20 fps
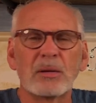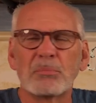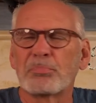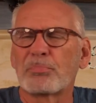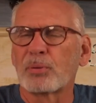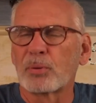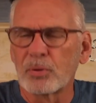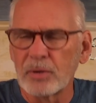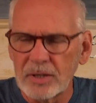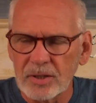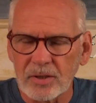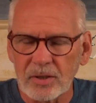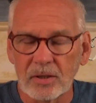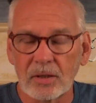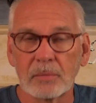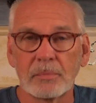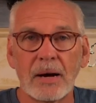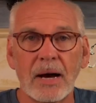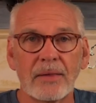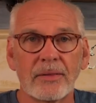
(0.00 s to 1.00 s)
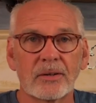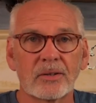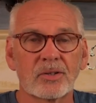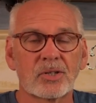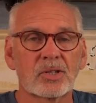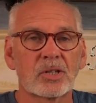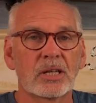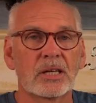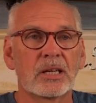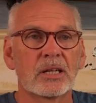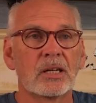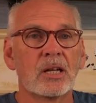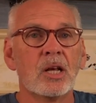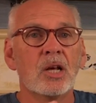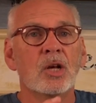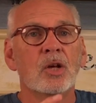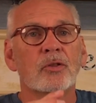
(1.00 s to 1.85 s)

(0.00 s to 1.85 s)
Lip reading: imprisoned by their sin,